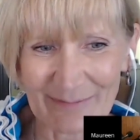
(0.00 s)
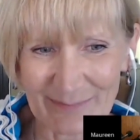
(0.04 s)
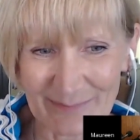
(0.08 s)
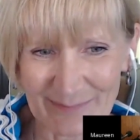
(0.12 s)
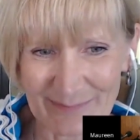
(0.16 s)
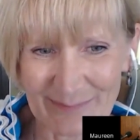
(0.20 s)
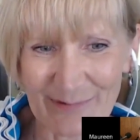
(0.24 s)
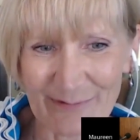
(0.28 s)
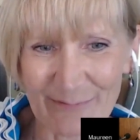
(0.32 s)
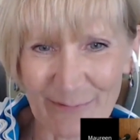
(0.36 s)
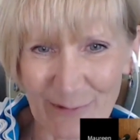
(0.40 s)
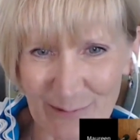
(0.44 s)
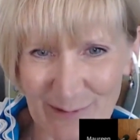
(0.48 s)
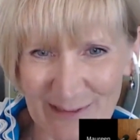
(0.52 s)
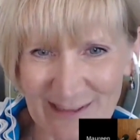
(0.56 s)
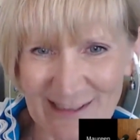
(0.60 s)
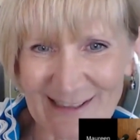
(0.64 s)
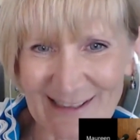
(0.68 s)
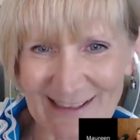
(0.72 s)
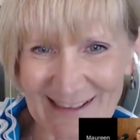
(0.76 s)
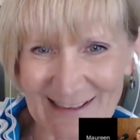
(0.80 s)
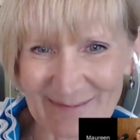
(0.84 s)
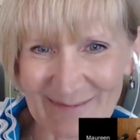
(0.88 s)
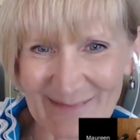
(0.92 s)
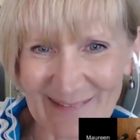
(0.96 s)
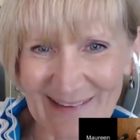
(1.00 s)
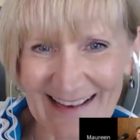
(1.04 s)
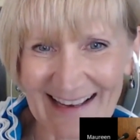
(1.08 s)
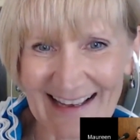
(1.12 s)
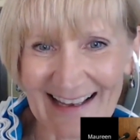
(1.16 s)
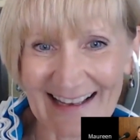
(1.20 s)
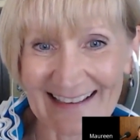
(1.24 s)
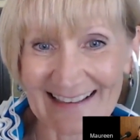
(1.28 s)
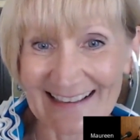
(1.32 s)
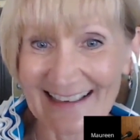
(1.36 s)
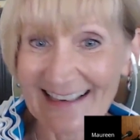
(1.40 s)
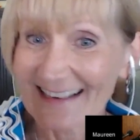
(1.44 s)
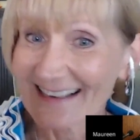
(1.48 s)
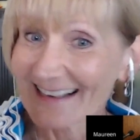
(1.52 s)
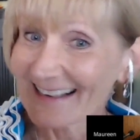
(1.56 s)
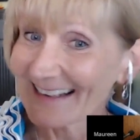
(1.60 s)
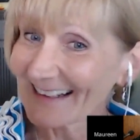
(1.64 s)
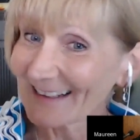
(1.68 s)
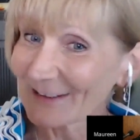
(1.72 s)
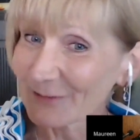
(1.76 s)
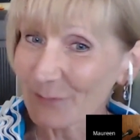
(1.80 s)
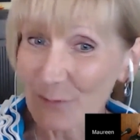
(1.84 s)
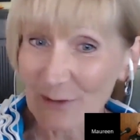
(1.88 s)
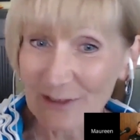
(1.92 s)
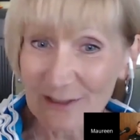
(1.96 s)
performing team. And yeah.
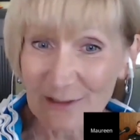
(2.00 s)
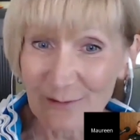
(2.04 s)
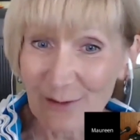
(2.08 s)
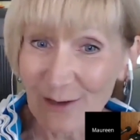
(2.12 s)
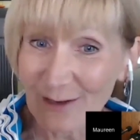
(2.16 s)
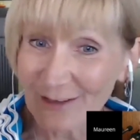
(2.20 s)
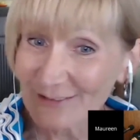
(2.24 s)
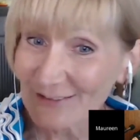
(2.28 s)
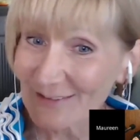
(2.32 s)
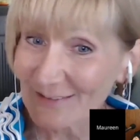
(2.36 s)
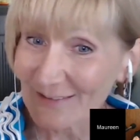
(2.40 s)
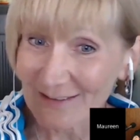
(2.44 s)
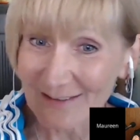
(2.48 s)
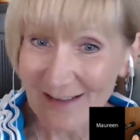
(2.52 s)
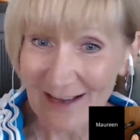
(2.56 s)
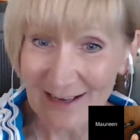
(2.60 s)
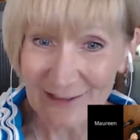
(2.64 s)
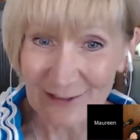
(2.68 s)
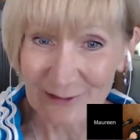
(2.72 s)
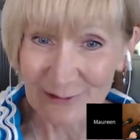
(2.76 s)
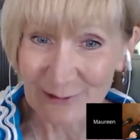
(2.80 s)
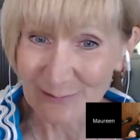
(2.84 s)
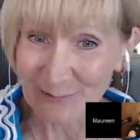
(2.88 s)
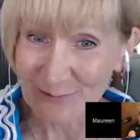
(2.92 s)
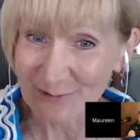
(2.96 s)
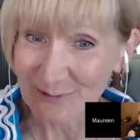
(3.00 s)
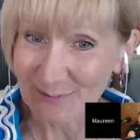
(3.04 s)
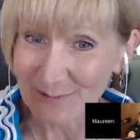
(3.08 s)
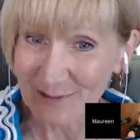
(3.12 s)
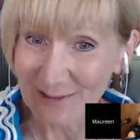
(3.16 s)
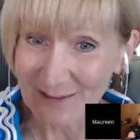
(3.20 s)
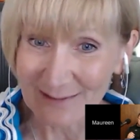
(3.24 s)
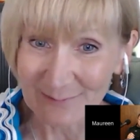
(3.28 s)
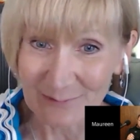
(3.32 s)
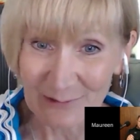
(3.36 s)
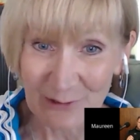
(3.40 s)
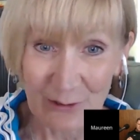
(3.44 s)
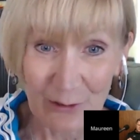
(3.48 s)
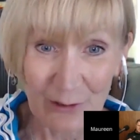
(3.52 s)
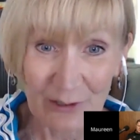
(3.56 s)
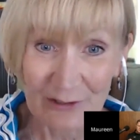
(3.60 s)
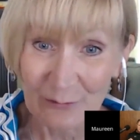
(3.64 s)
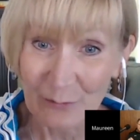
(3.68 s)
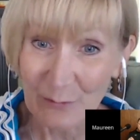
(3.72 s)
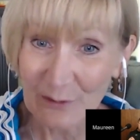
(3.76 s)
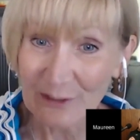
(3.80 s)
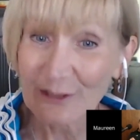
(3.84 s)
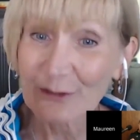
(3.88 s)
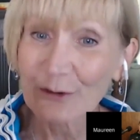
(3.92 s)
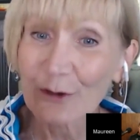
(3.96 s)
it's won and lost in the locker room sometimes. It's
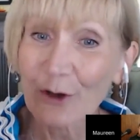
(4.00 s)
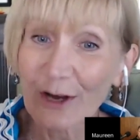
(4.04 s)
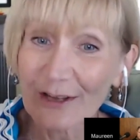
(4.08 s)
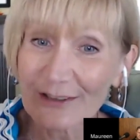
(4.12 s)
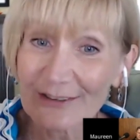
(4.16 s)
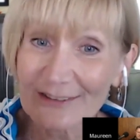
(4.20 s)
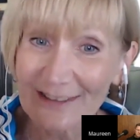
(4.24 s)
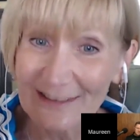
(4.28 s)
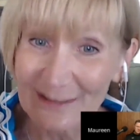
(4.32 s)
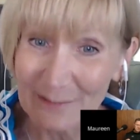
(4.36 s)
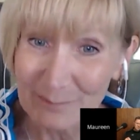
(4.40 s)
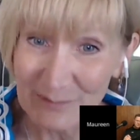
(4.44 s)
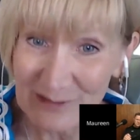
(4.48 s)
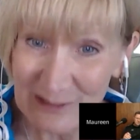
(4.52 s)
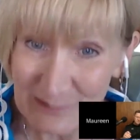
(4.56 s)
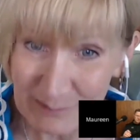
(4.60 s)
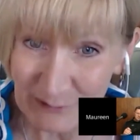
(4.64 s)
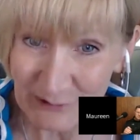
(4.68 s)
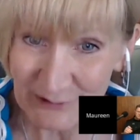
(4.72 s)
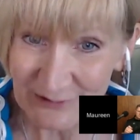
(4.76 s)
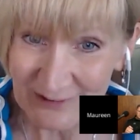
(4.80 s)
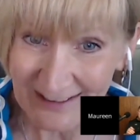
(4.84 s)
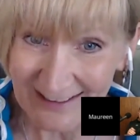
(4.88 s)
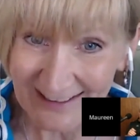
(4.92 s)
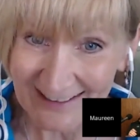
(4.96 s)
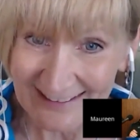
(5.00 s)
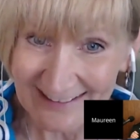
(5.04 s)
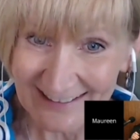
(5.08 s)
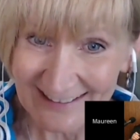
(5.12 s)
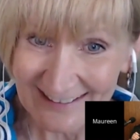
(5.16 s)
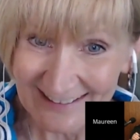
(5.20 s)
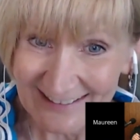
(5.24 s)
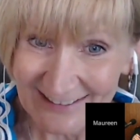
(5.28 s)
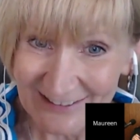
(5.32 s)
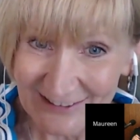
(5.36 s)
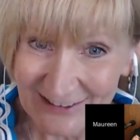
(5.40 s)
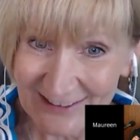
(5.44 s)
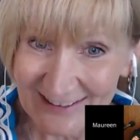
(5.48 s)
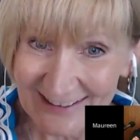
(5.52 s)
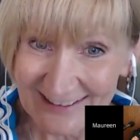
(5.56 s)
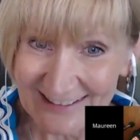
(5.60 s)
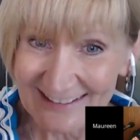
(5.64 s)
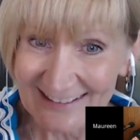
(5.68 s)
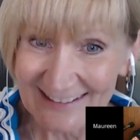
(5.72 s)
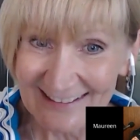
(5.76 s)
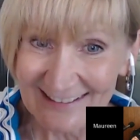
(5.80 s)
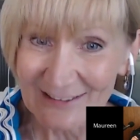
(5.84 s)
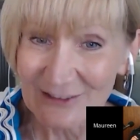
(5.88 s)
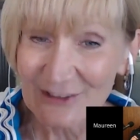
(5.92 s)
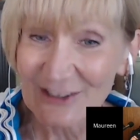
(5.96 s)
yeah. won and lost on the people side, yeah. right?
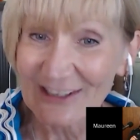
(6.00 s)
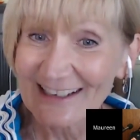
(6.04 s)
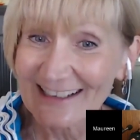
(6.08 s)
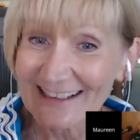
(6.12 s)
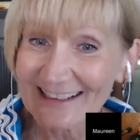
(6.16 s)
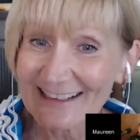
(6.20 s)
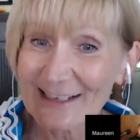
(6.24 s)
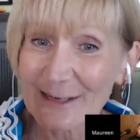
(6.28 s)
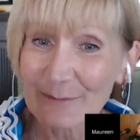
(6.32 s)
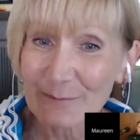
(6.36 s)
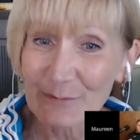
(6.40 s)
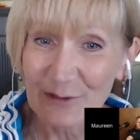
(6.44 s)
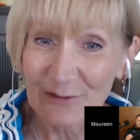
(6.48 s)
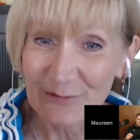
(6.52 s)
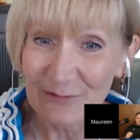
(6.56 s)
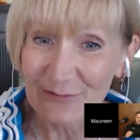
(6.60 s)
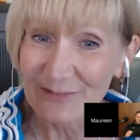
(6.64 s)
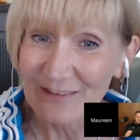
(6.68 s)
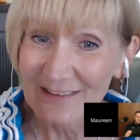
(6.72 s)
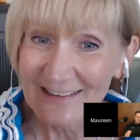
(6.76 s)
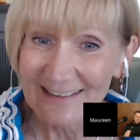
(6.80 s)
any number of